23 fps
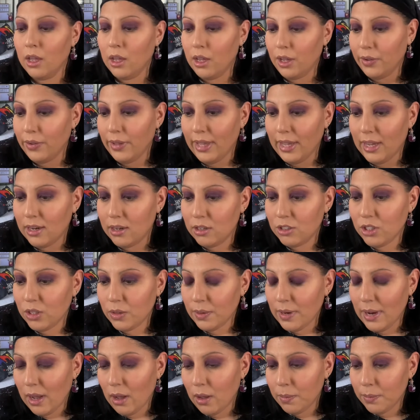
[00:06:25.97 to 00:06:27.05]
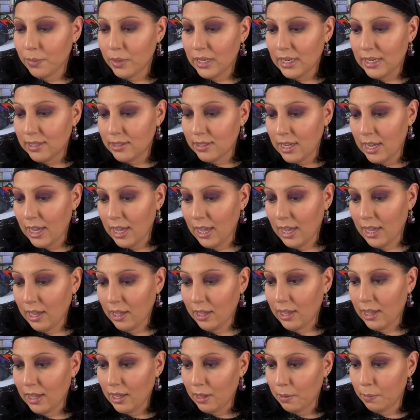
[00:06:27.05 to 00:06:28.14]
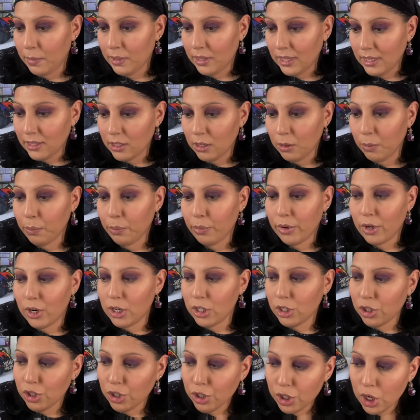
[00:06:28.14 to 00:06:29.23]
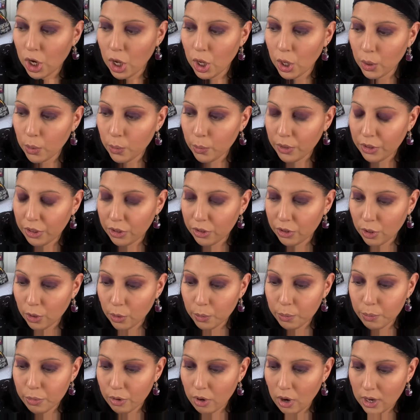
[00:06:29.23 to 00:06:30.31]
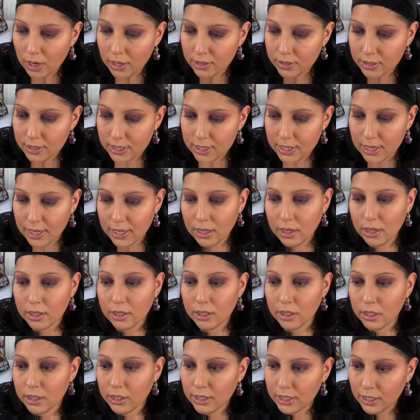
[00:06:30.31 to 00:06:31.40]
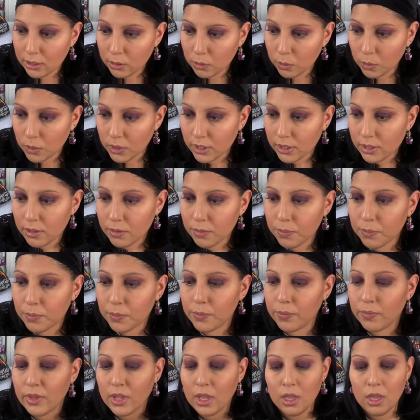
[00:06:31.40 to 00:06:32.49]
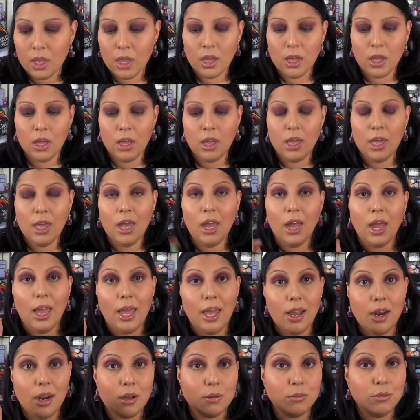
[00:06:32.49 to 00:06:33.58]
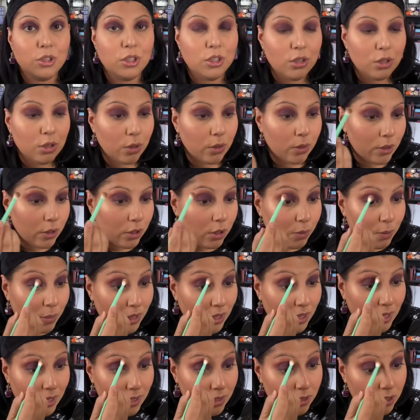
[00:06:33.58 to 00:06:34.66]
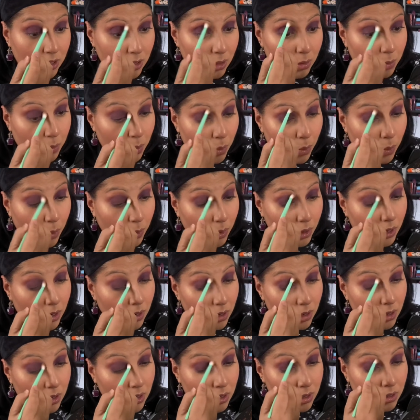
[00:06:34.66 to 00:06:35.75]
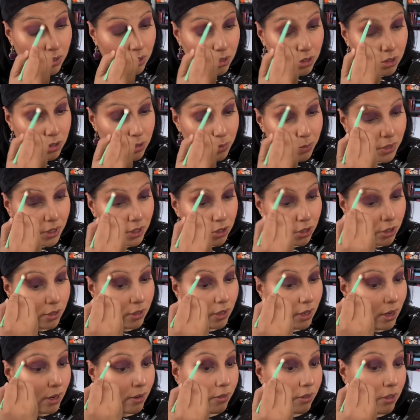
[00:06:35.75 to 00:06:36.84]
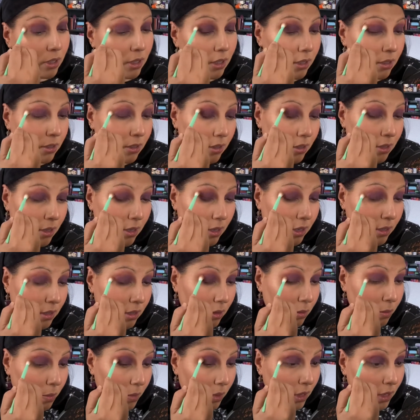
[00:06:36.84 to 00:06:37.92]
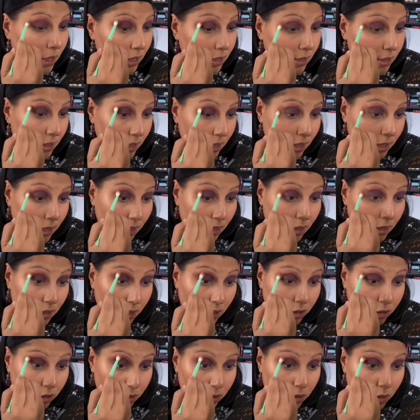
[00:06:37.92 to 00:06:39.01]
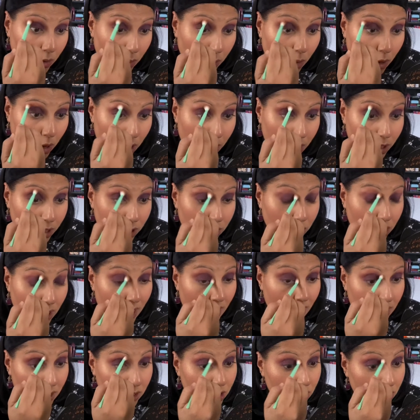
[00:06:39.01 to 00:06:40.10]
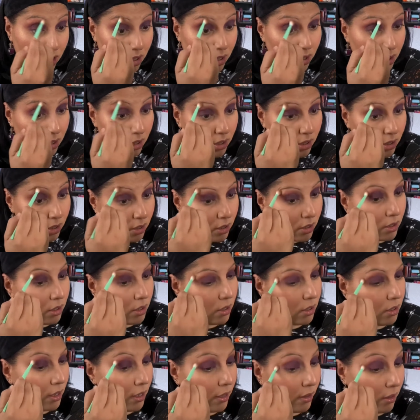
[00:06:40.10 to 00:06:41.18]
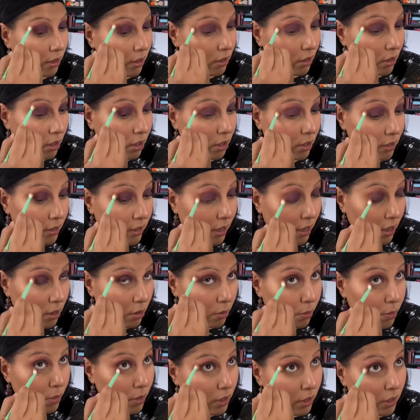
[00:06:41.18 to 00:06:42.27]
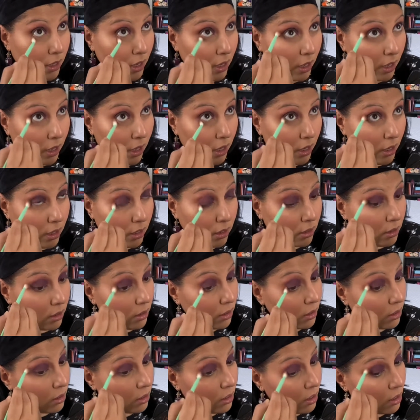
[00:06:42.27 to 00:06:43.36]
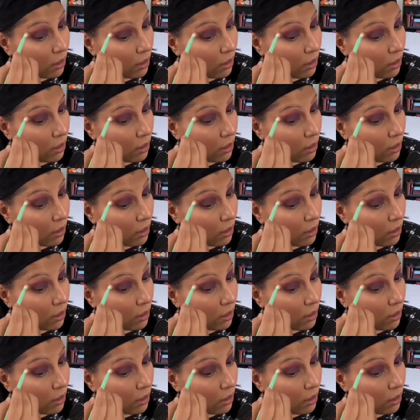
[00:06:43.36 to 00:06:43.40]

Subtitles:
Okay, and so now I'm gonna take a blending brush with no product in it, a clean one, and I'm just going to blend some more just to make sure that everything is nice and blended. There's no hard edges, nothing looks out of place.